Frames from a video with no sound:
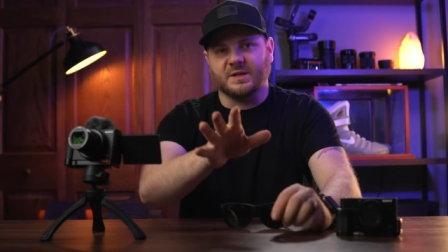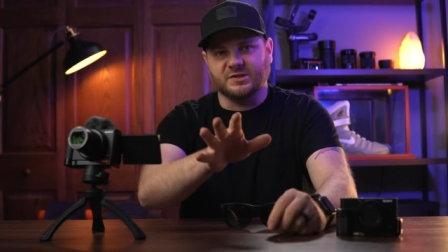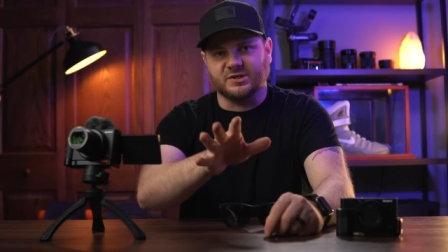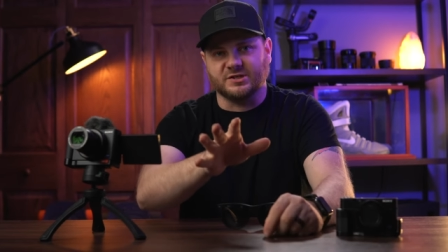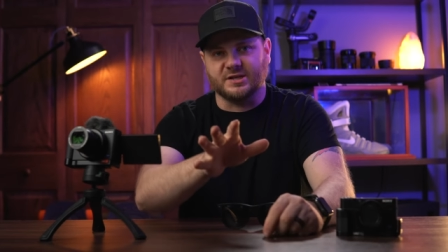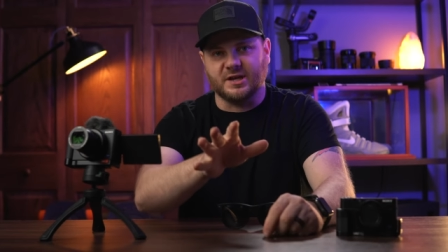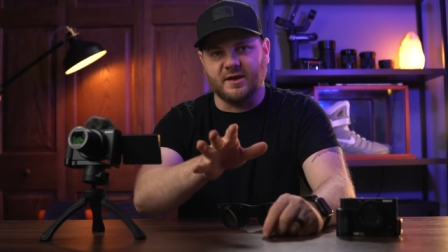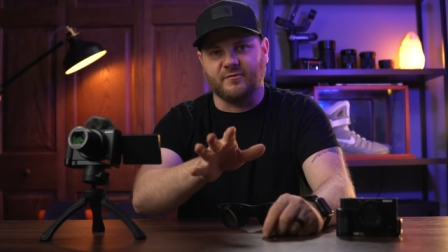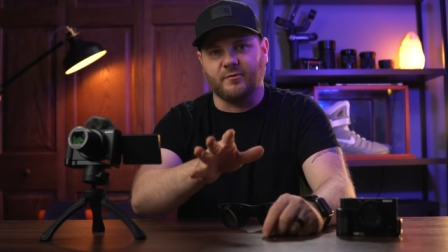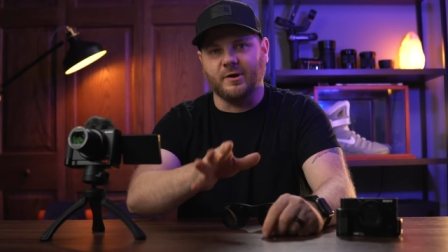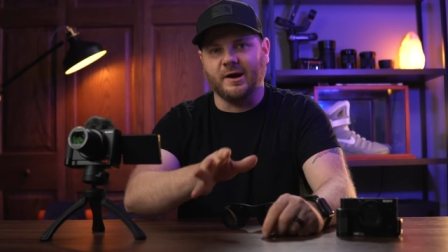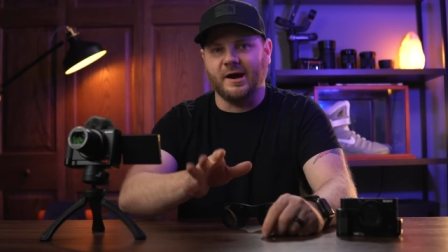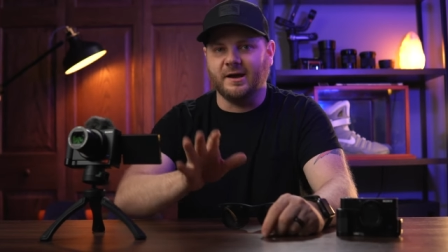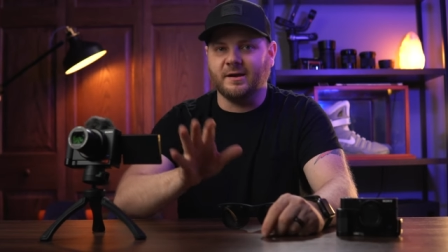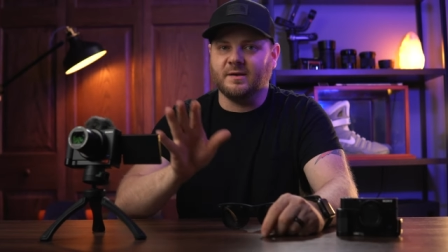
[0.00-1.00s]
Just an
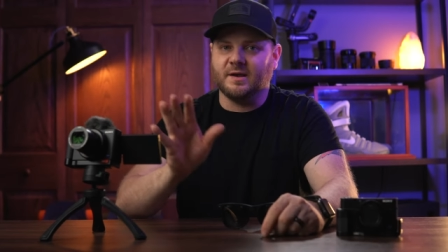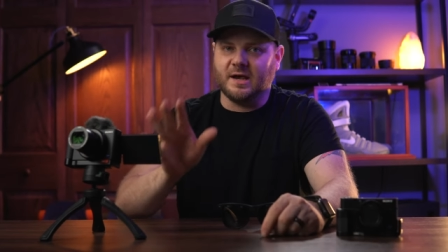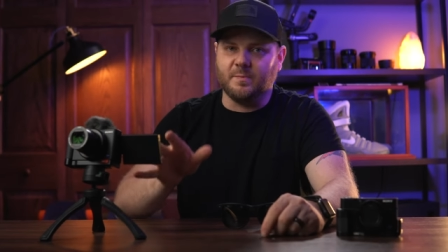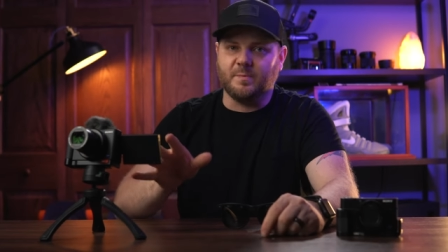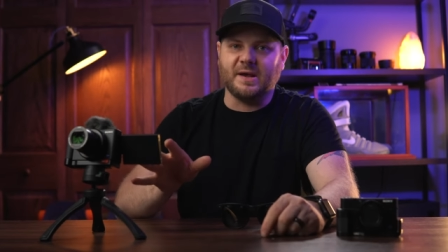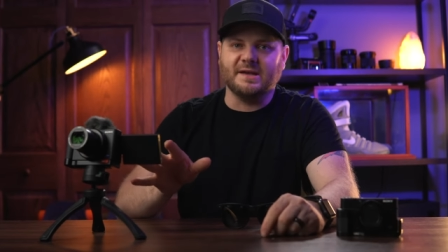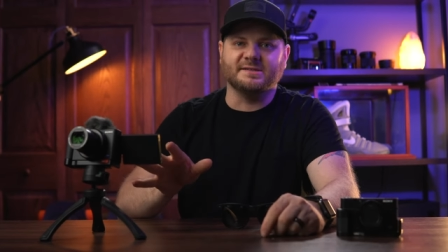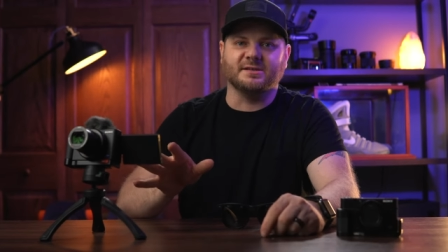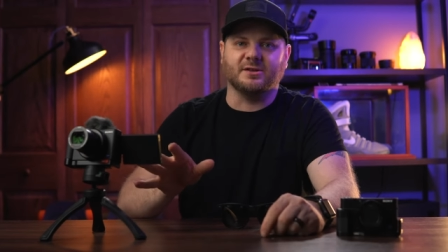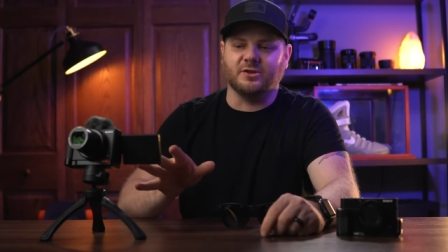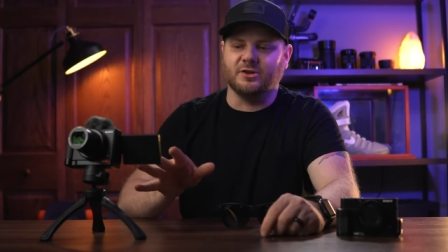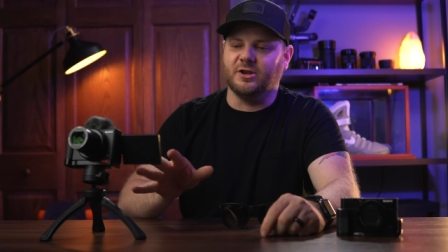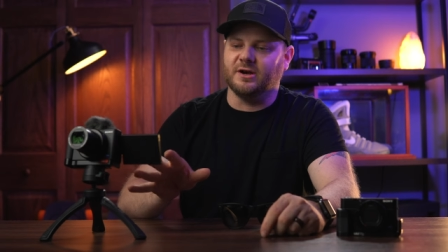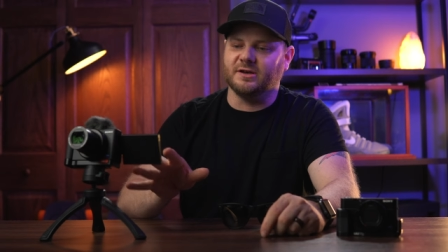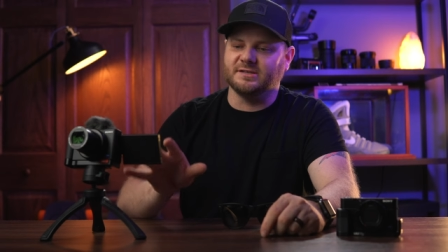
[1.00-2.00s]
FYI, it
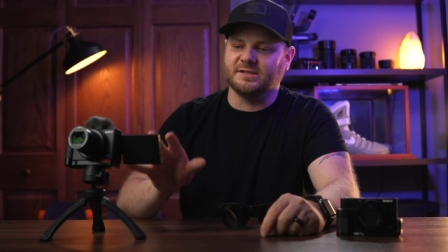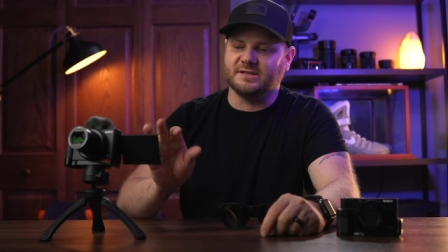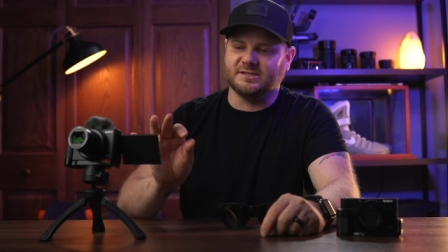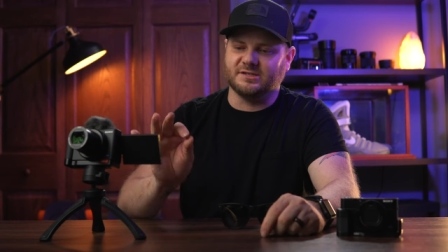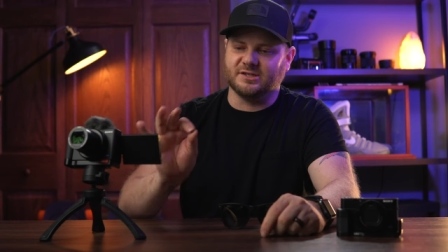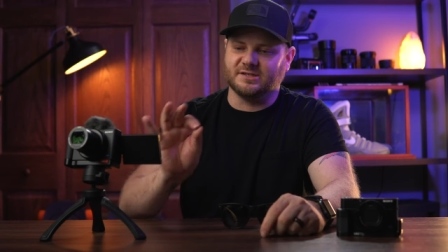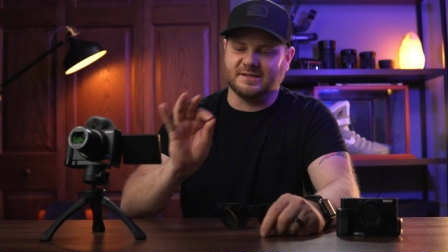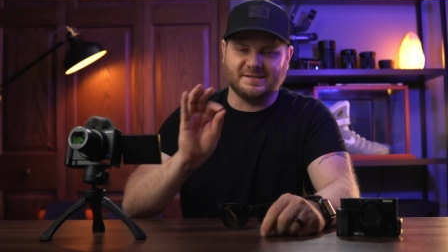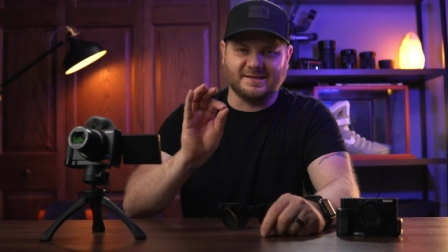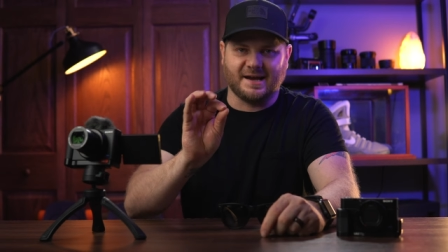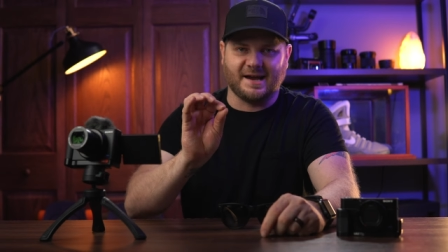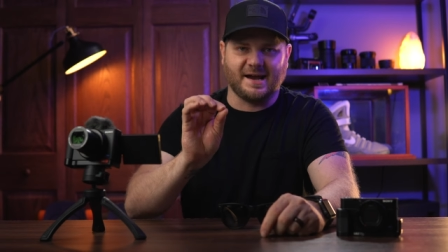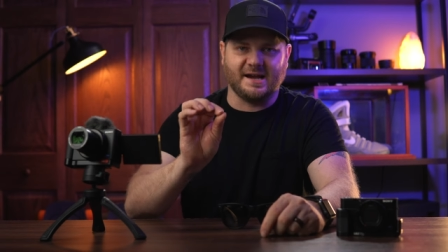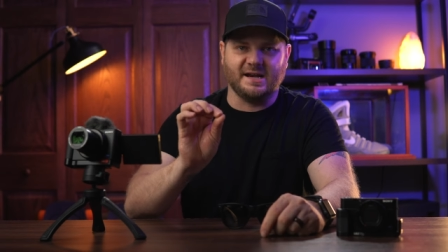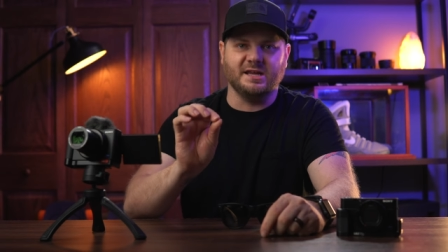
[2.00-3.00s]
basically does. It's just a
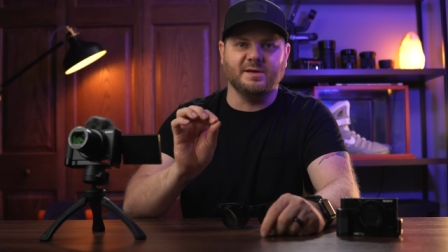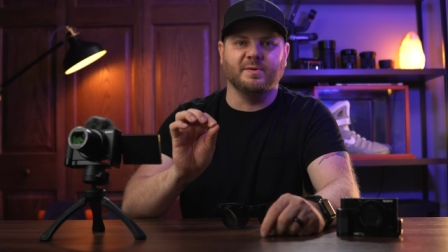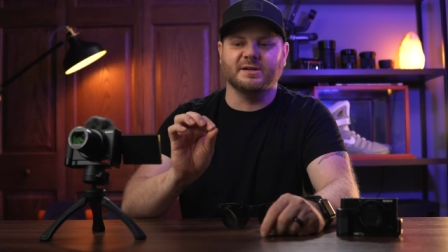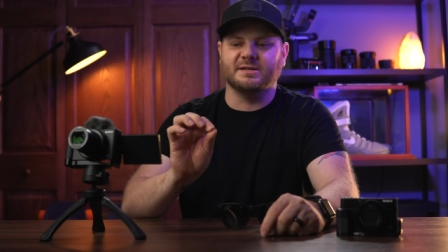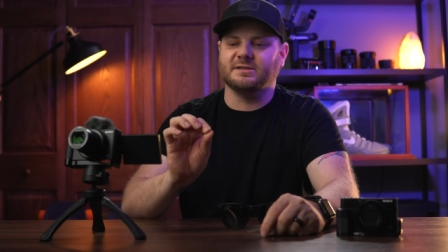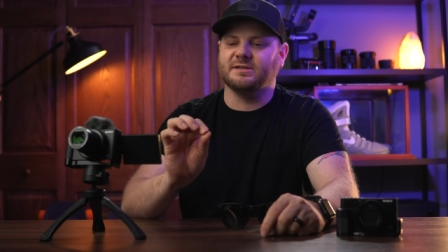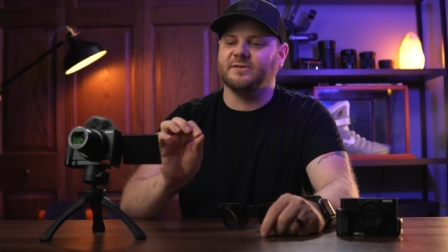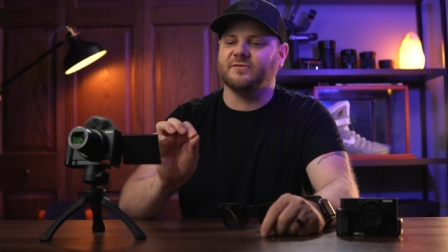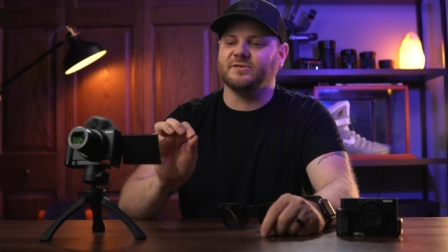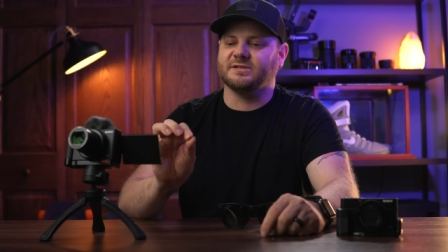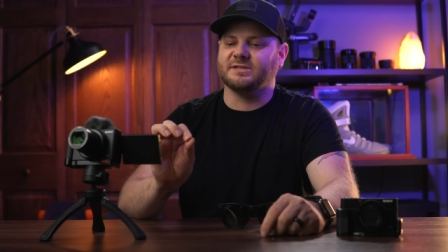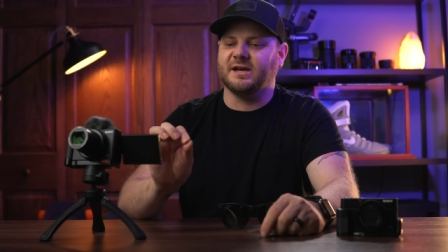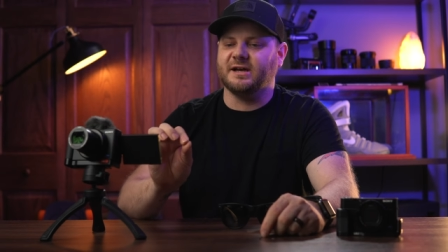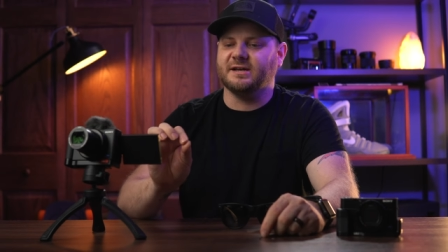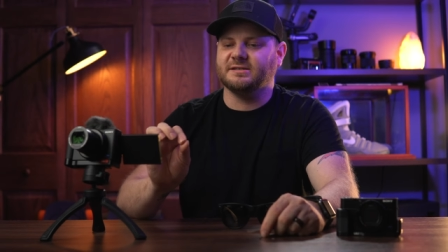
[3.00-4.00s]
tiny bit different
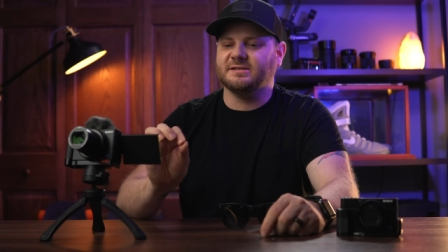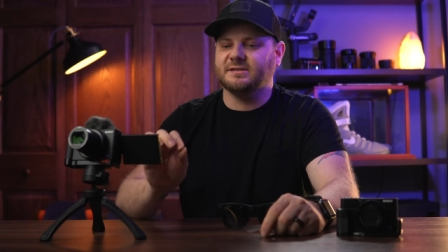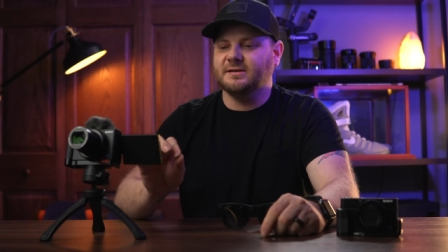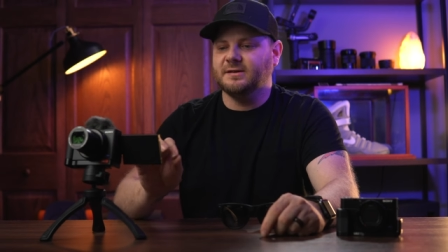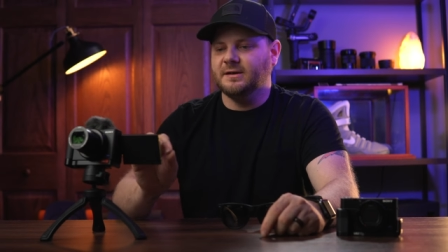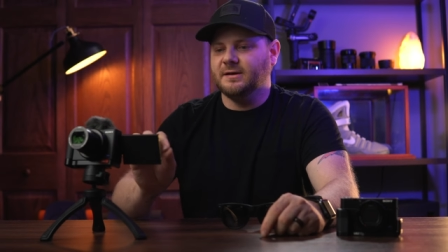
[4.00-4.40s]
size.